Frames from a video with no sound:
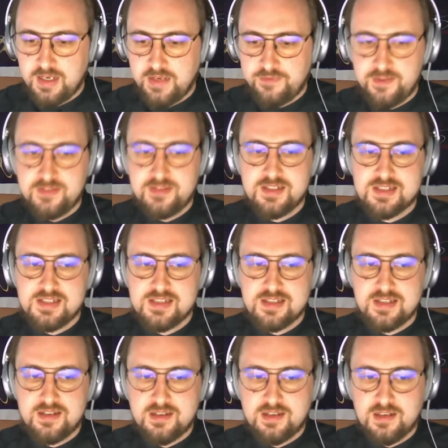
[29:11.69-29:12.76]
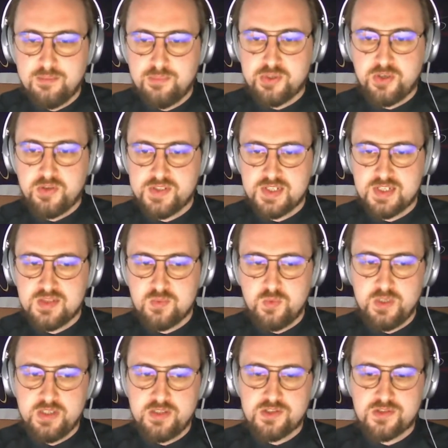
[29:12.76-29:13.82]
I think this is a process
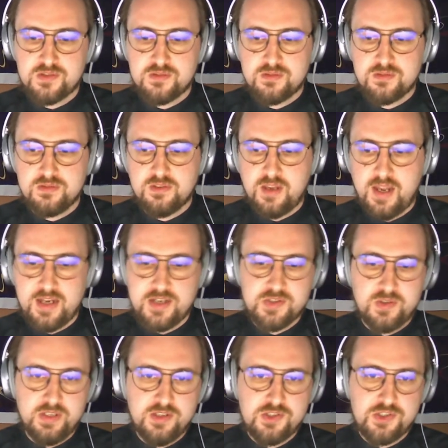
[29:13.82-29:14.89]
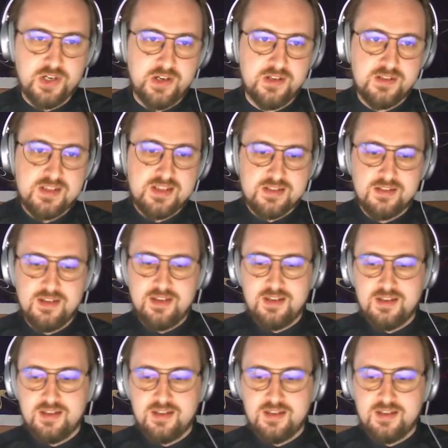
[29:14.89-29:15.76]
which actually churns